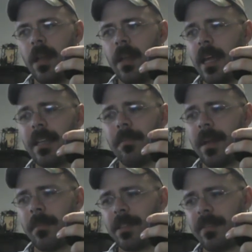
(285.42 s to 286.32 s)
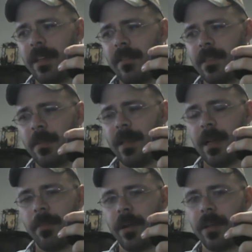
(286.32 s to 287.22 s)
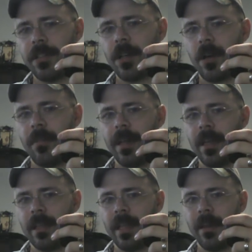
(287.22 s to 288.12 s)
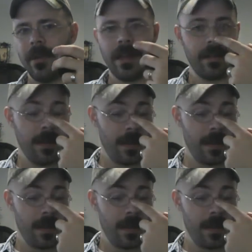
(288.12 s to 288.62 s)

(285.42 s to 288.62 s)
that didn't make much of a difference to me. I put it in a jar immediately anyway.